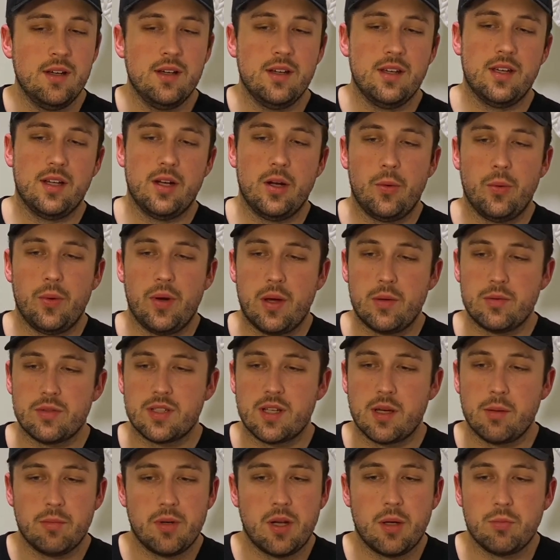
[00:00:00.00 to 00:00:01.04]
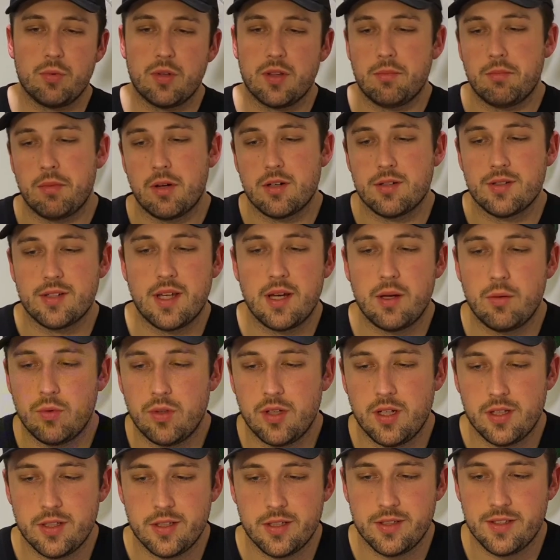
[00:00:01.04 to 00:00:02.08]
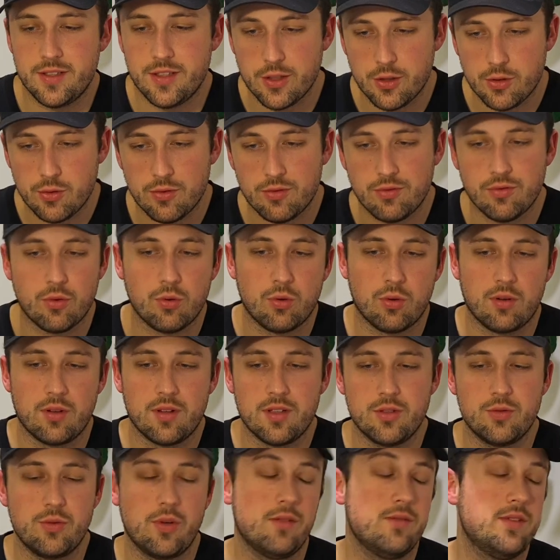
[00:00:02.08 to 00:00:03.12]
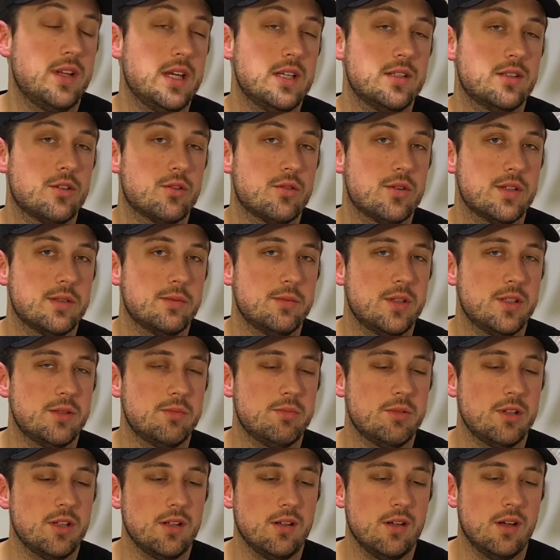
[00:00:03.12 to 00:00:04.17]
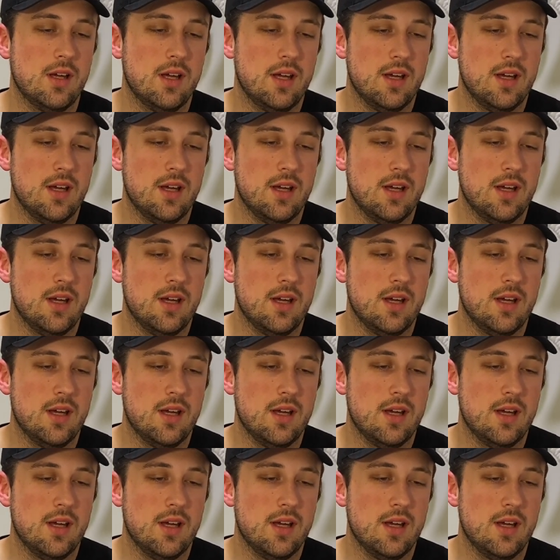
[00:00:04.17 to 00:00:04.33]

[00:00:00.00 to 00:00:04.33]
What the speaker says: You know, when I was coming up with beers that I wanted to do for the 12 days Christmas beer,